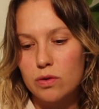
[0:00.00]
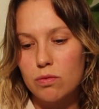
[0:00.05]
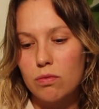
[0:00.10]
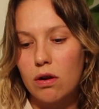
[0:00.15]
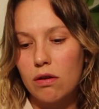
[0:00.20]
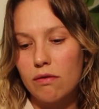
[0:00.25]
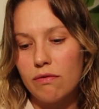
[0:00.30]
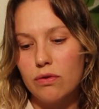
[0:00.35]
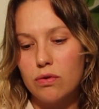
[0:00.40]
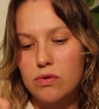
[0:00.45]

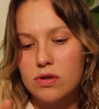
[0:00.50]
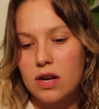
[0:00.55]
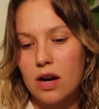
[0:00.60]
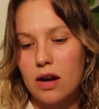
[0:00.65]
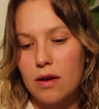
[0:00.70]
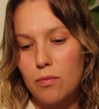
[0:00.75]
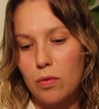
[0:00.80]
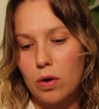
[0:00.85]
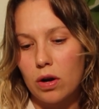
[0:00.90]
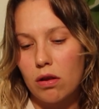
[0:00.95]
1
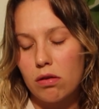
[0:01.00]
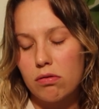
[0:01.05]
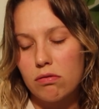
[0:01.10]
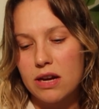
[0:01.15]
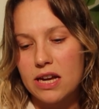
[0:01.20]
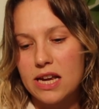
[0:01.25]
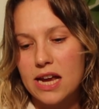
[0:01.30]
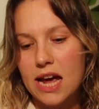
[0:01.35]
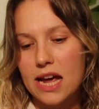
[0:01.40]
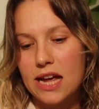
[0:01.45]
full-time, 1
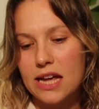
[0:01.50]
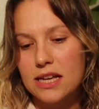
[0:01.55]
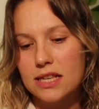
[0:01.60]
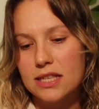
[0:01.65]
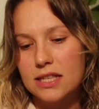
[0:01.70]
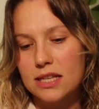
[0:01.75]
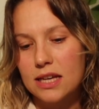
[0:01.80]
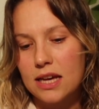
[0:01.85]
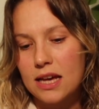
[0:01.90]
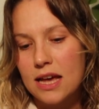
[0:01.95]
3
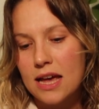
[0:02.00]
days,